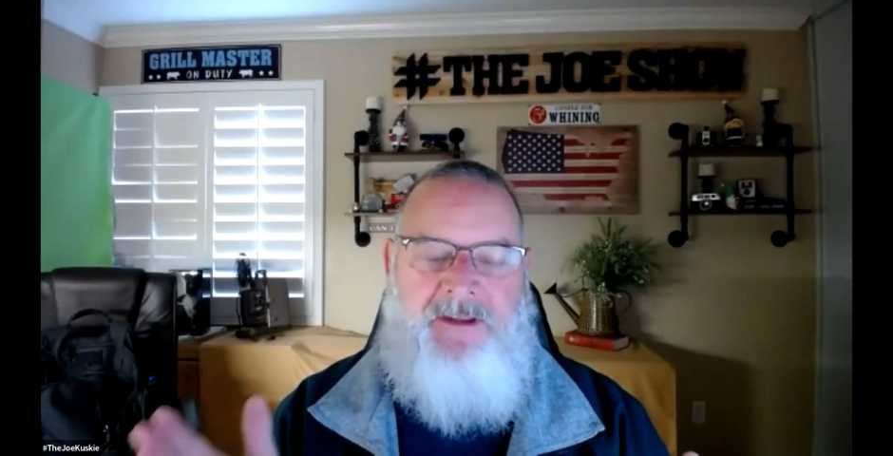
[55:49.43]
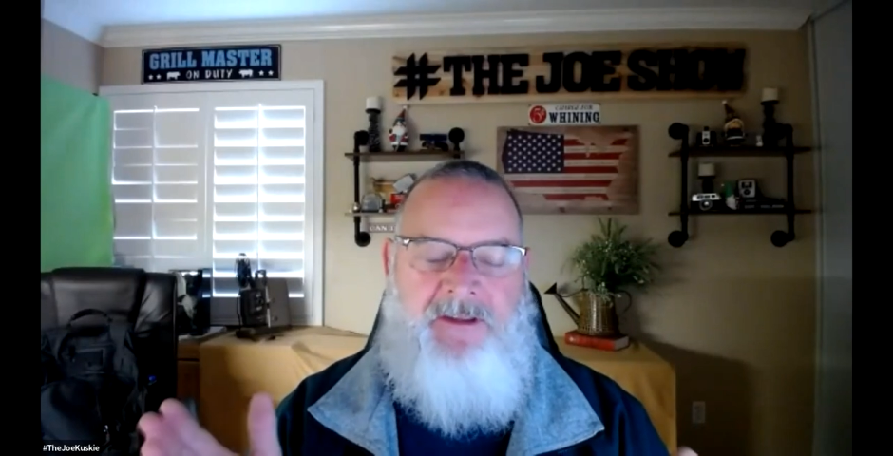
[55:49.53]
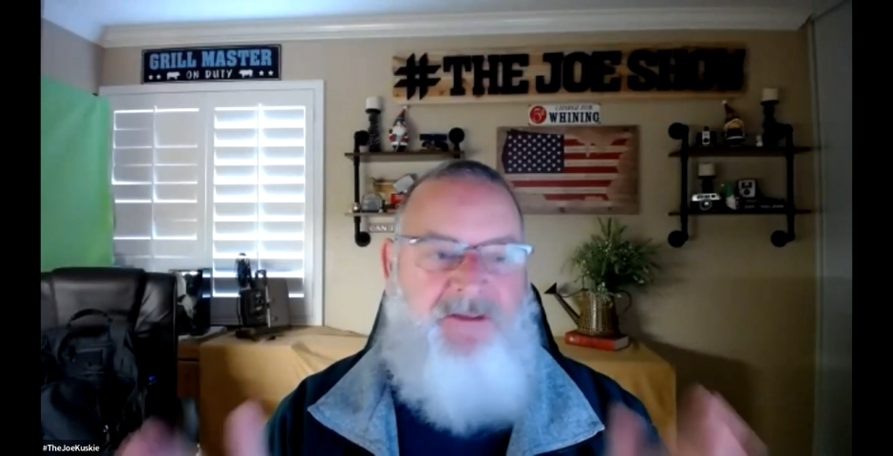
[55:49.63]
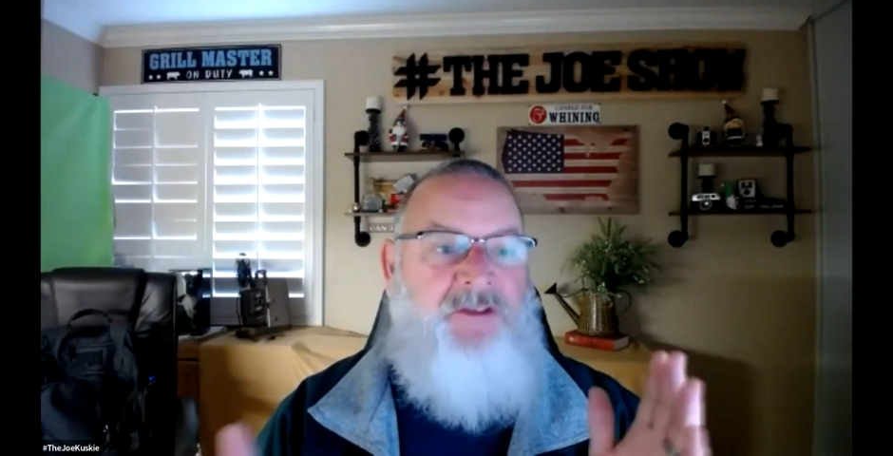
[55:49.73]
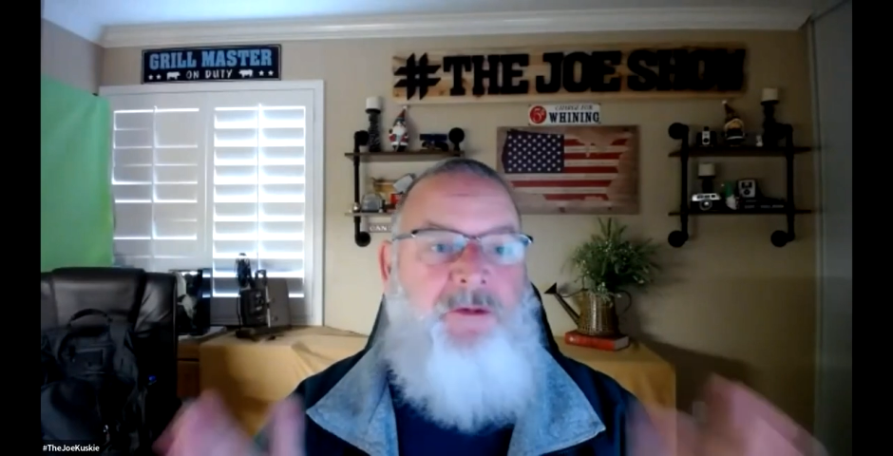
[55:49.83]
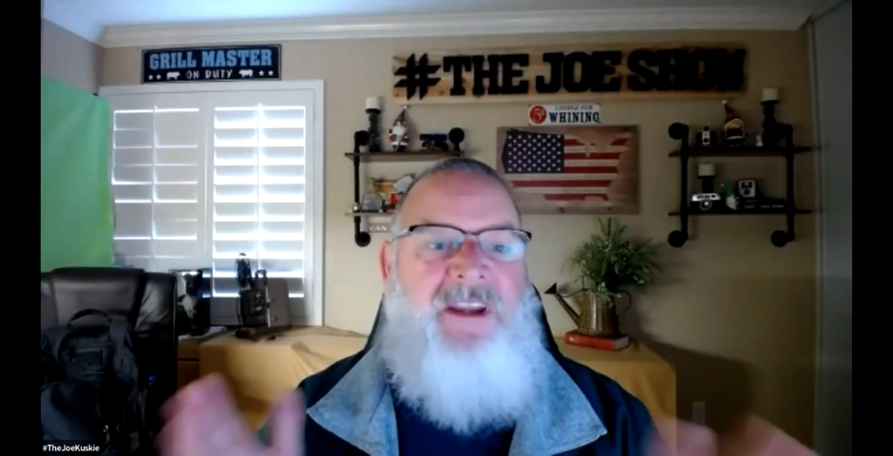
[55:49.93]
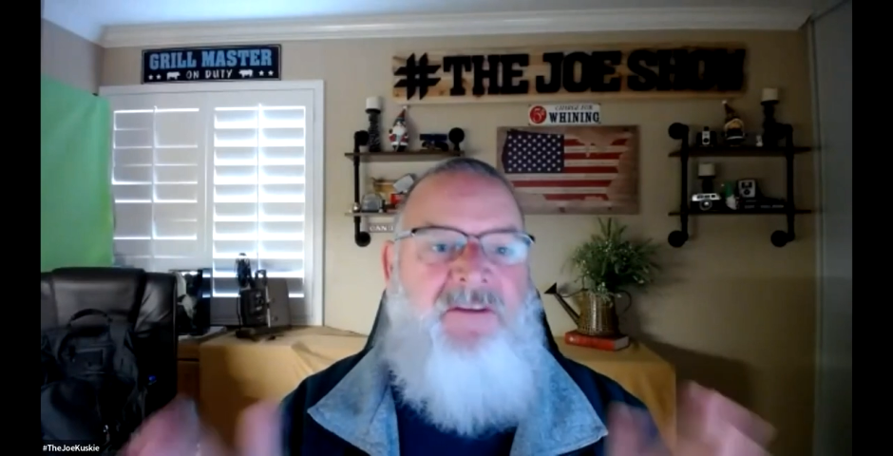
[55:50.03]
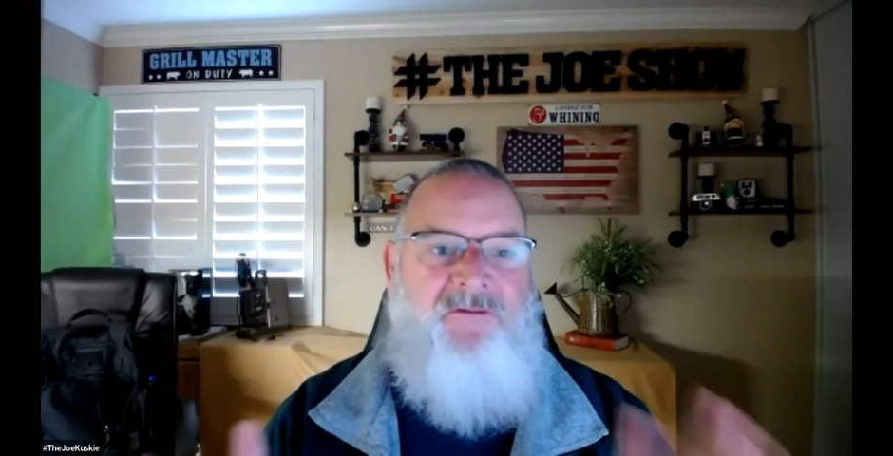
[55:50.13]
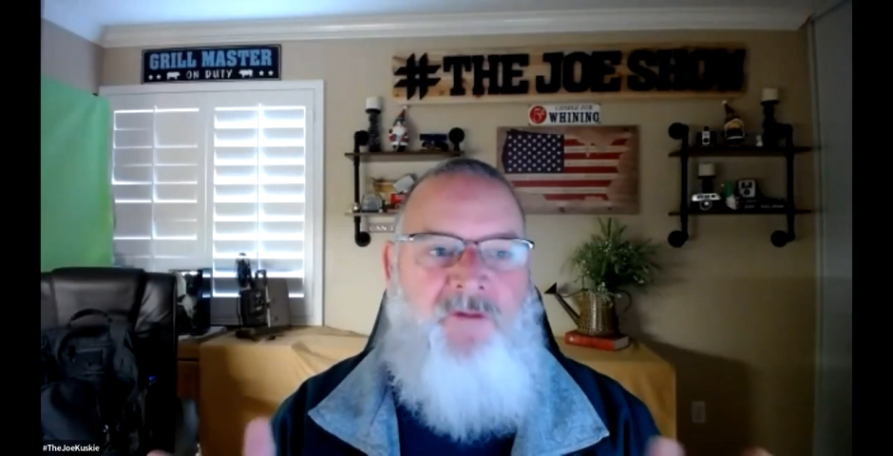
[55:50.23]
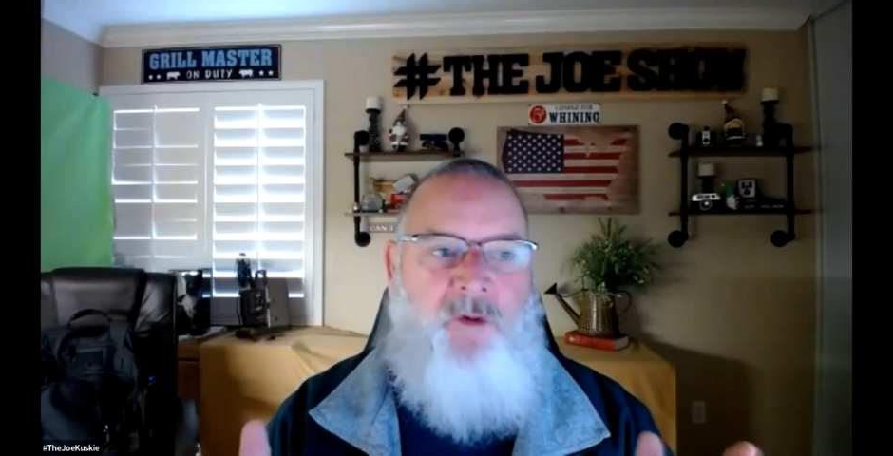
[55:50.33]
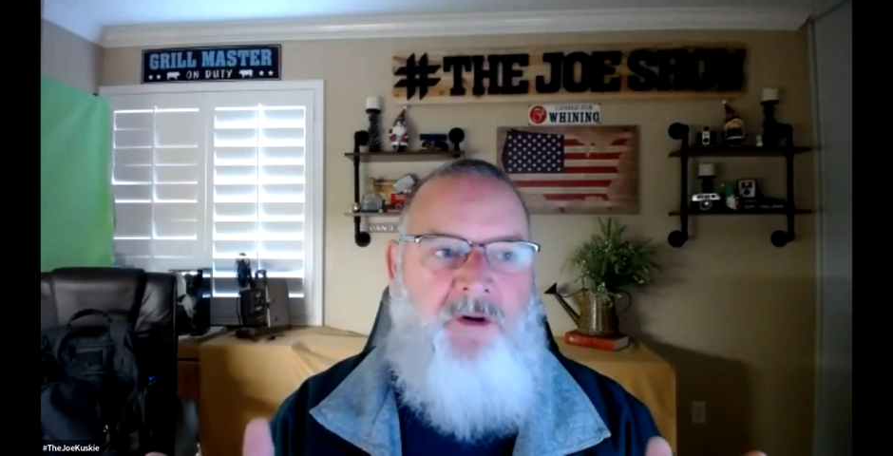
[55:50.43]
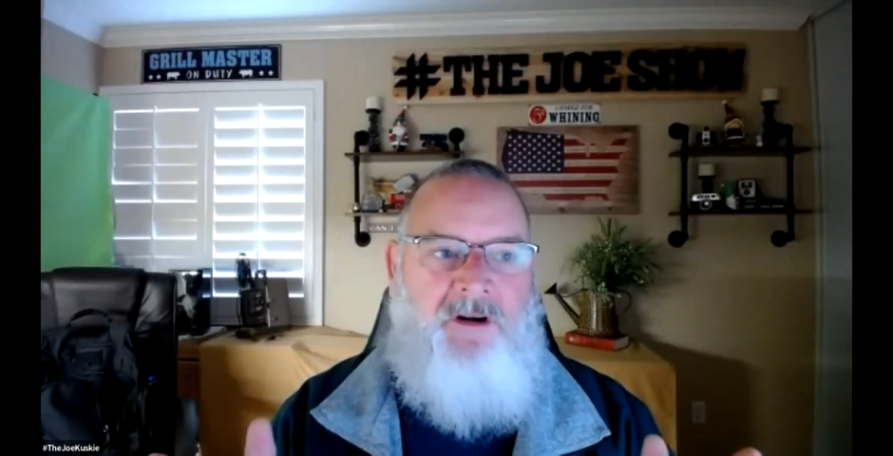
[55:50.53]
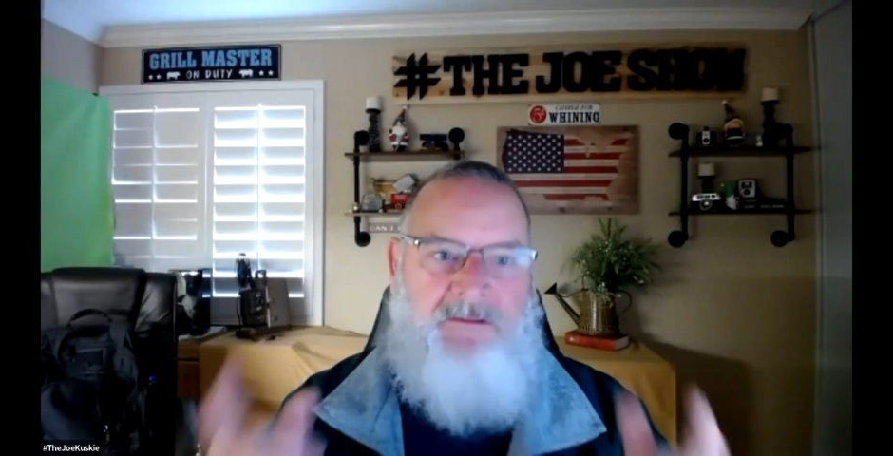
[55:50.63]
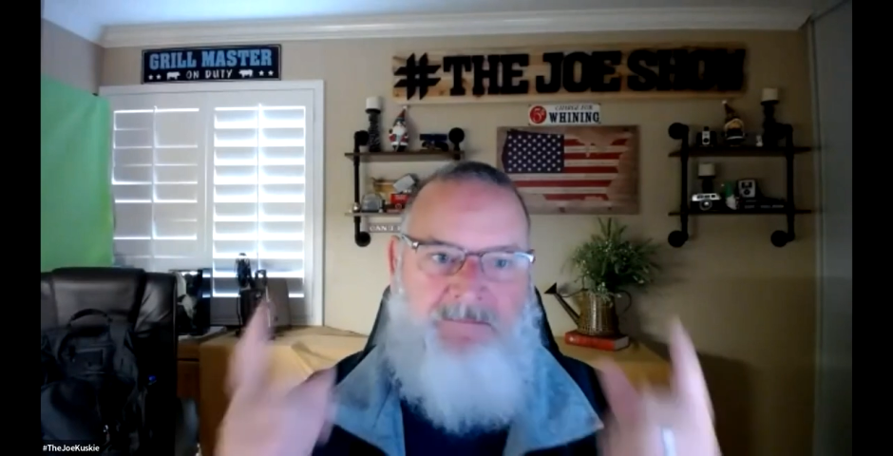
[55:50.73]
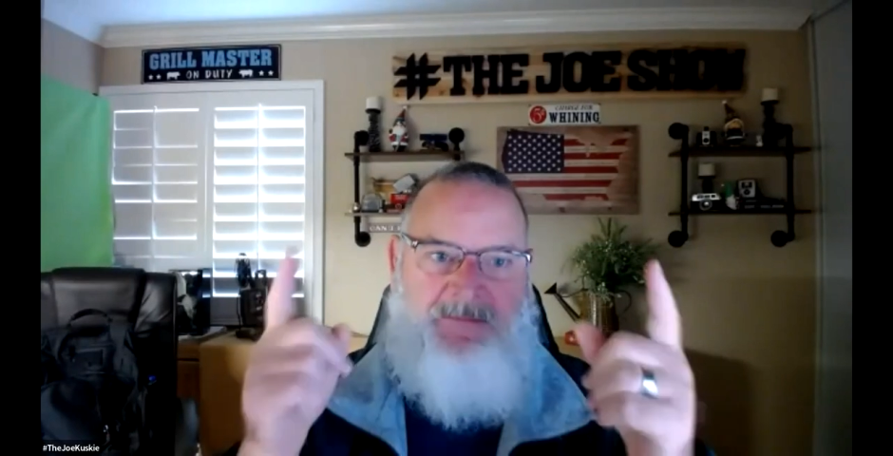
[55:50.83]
3 and 4.